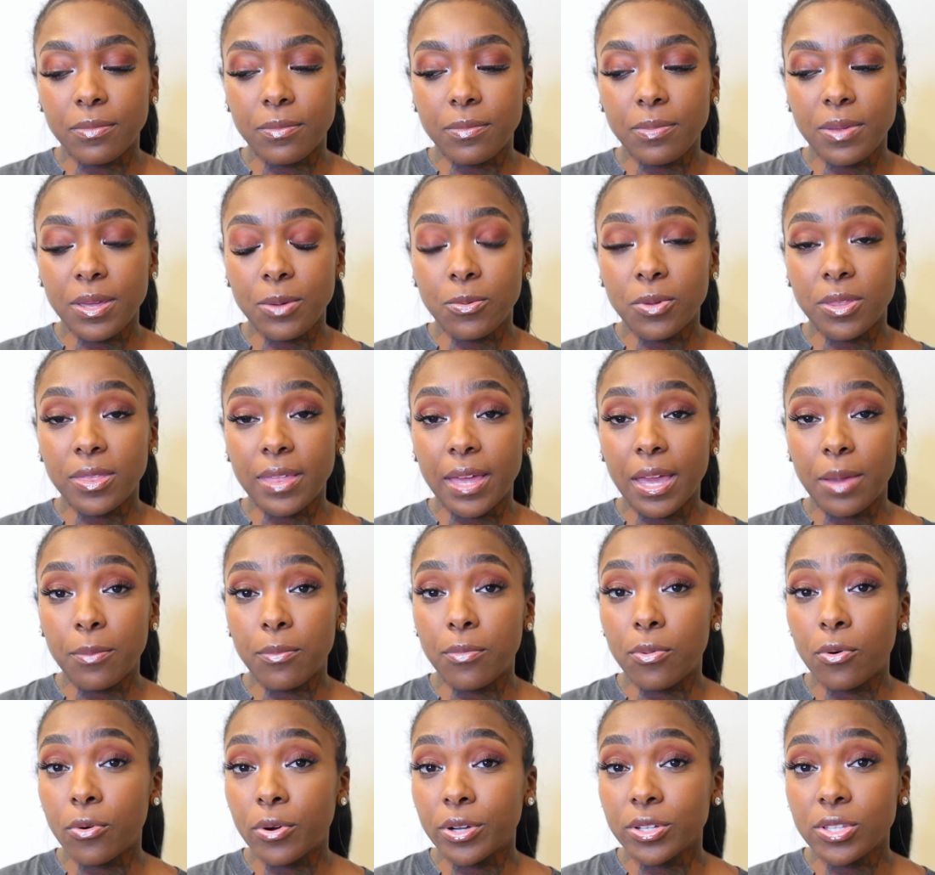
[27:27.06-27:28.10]
be with a
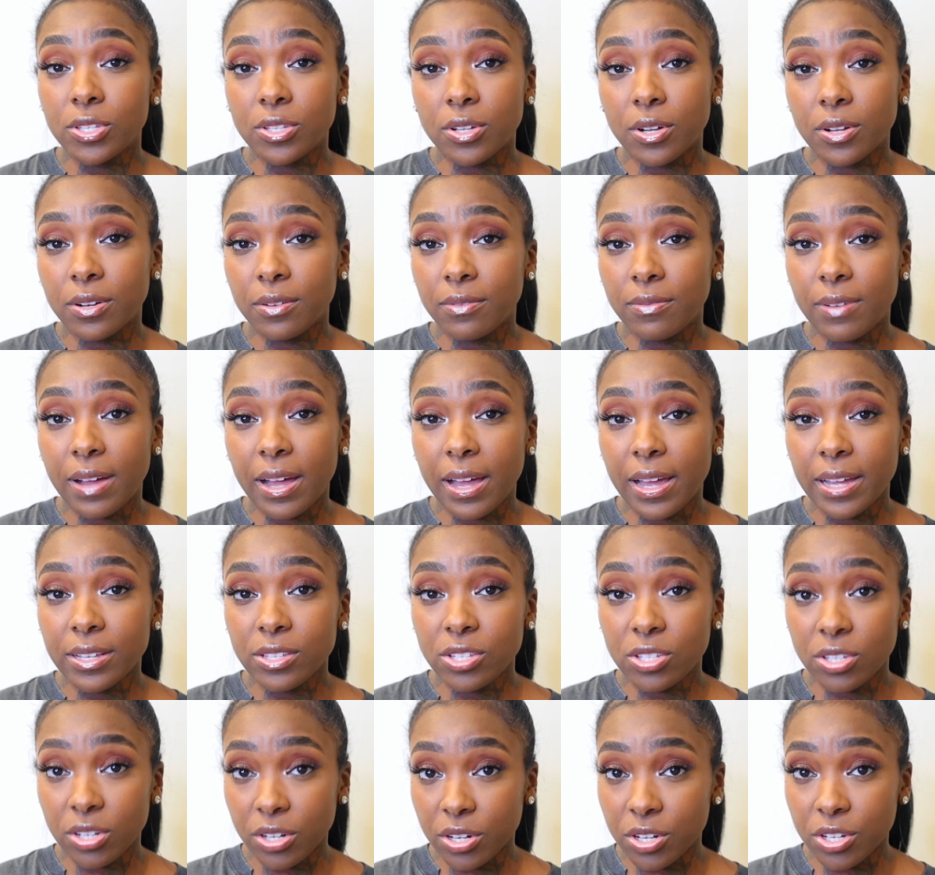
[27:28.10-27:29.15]
board
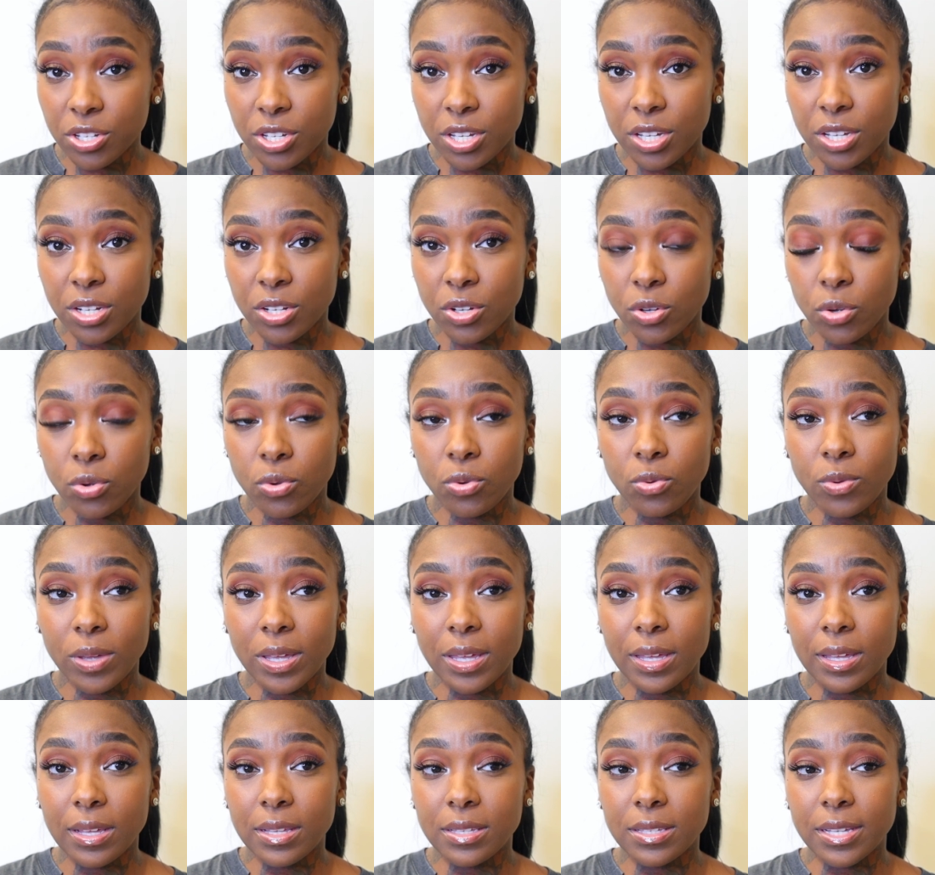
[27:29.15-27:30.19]
certified surgeon who
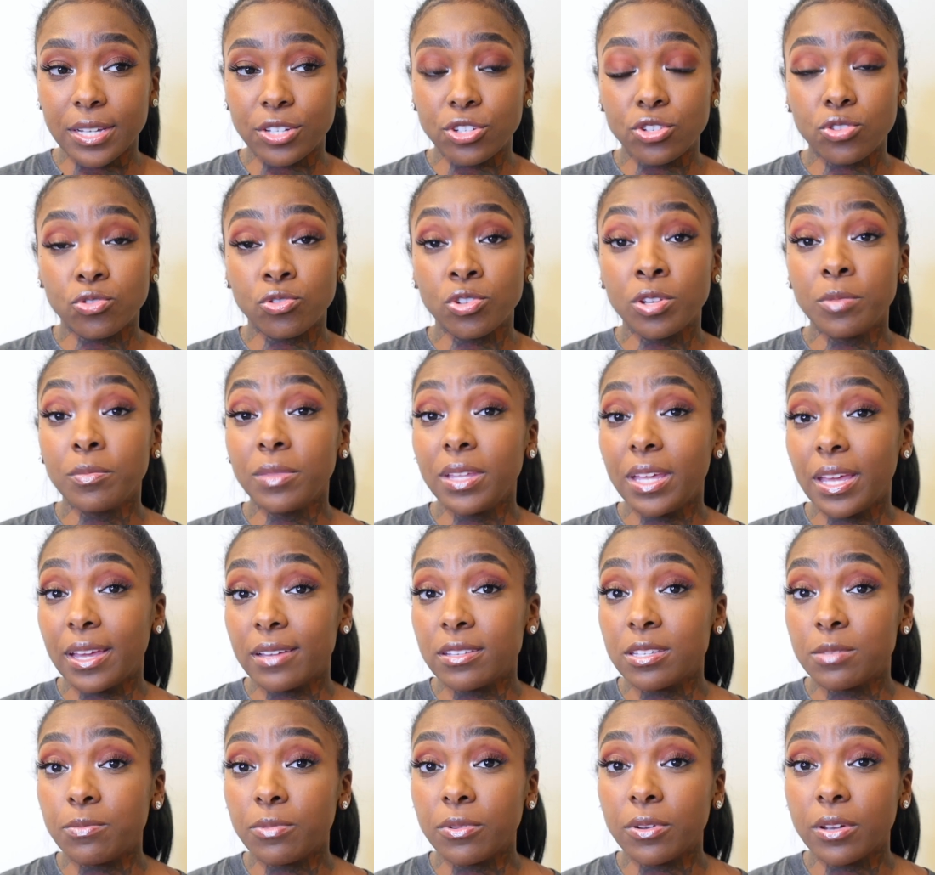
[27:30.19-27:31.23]
is extremely
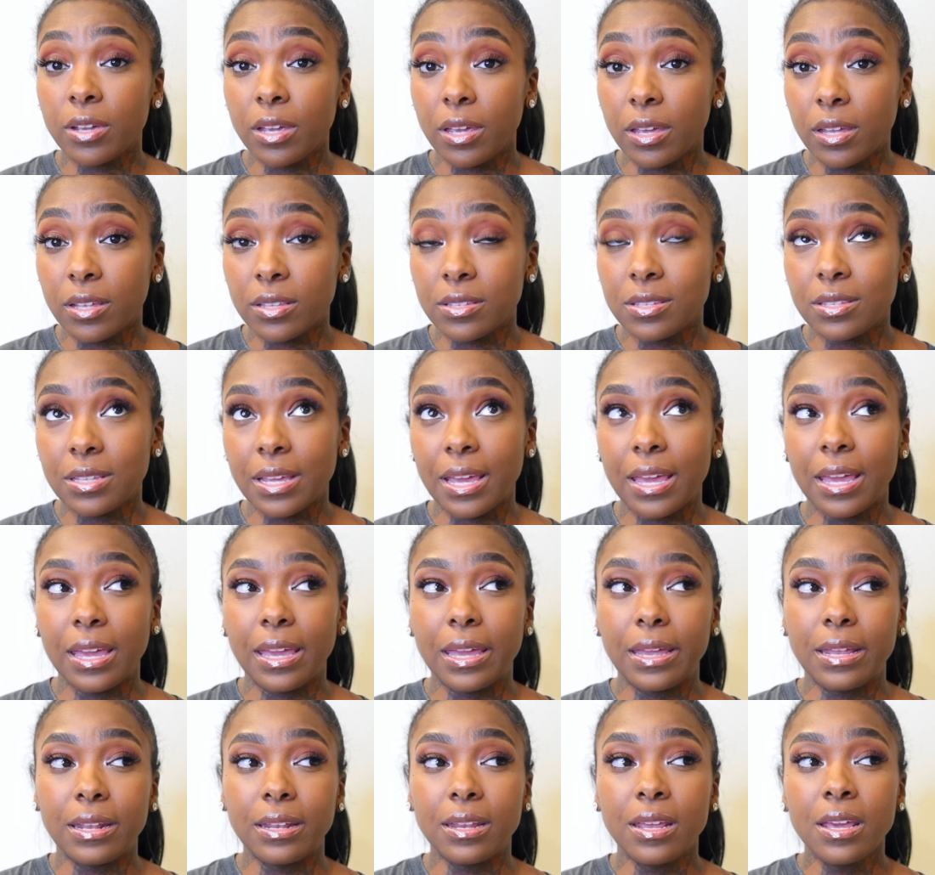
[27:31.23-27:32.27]
experienced
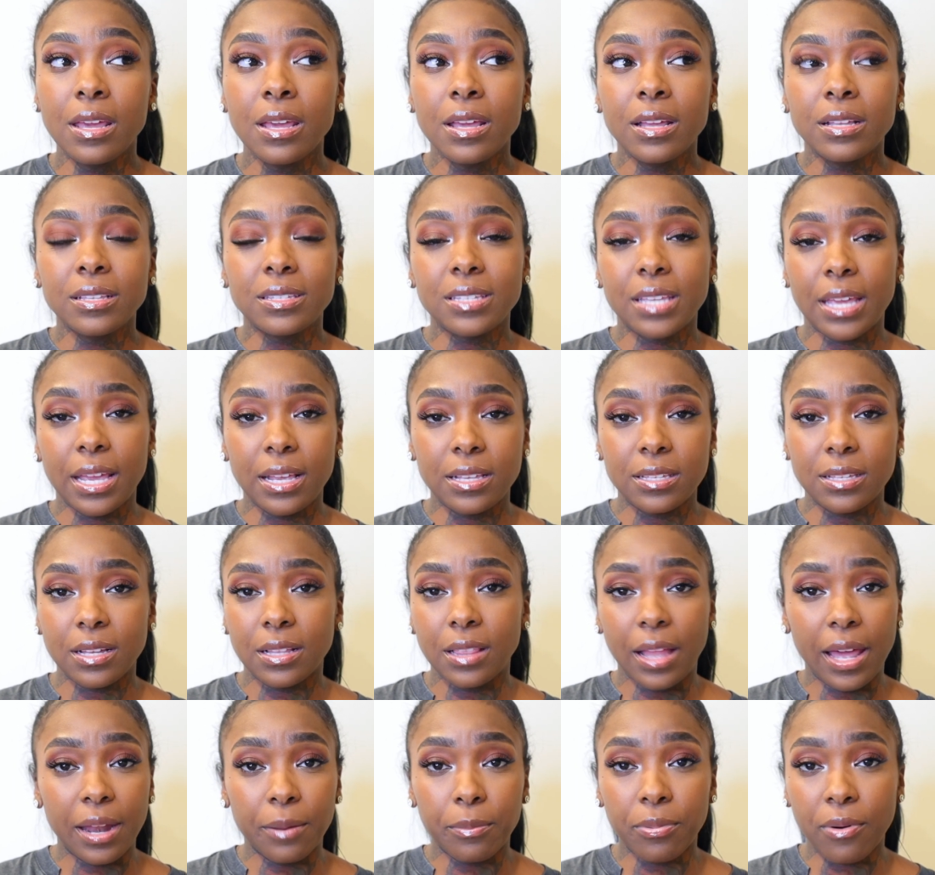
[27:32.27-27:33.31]
and takes
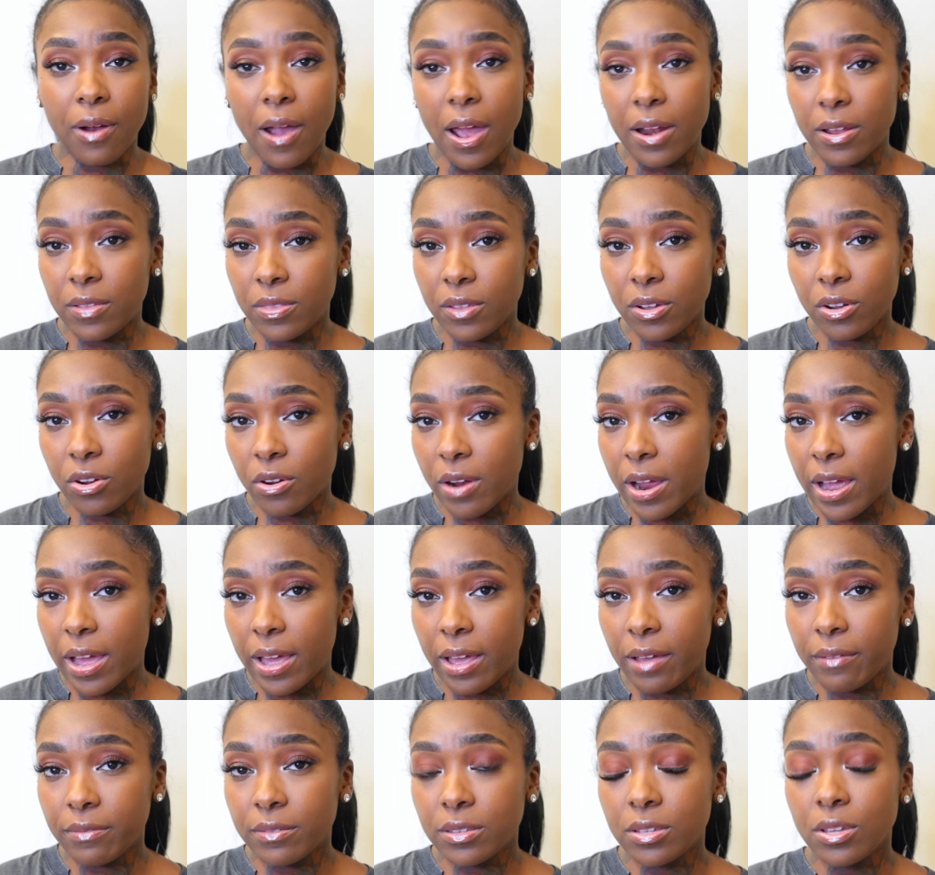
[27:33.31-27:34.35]
a lot of pride in their
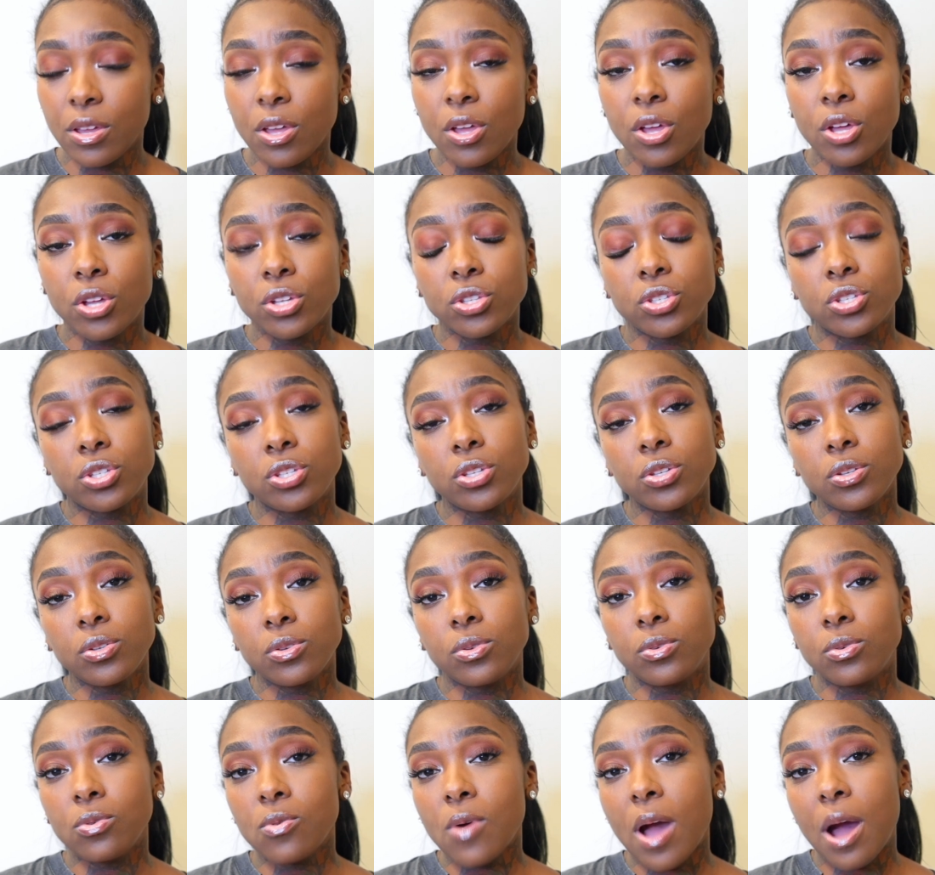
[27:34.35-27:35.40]
craft.
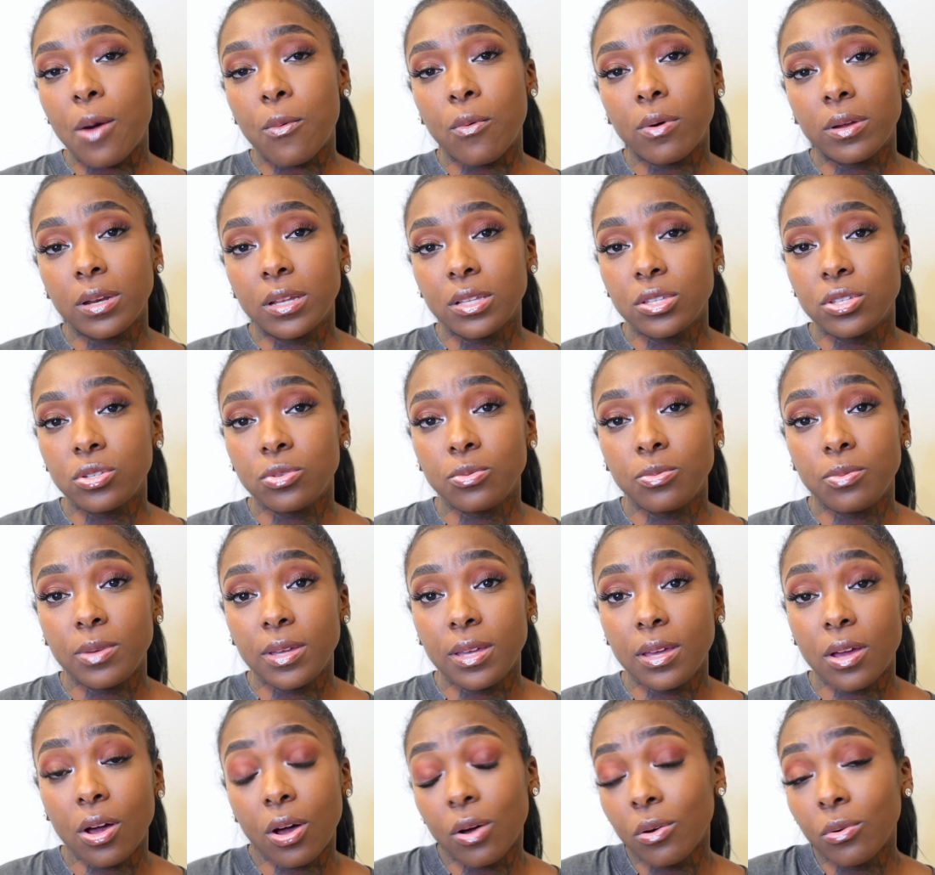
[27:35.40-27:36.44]
Two, I wanted to
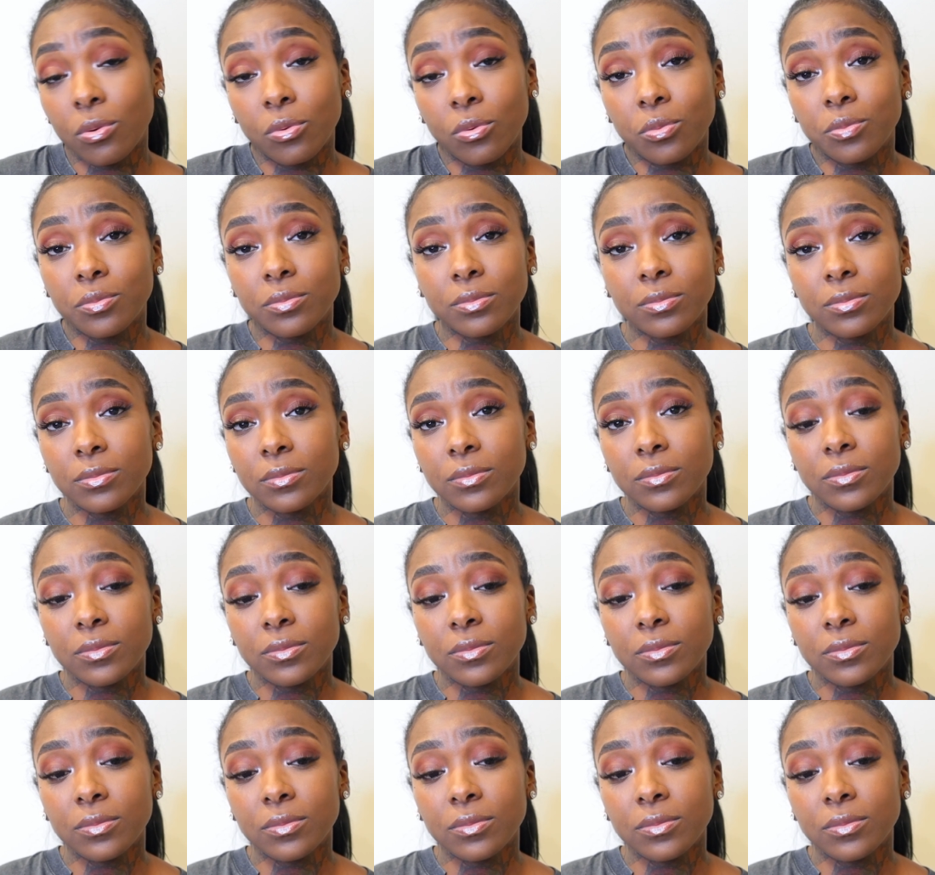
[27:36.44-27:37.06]
be home.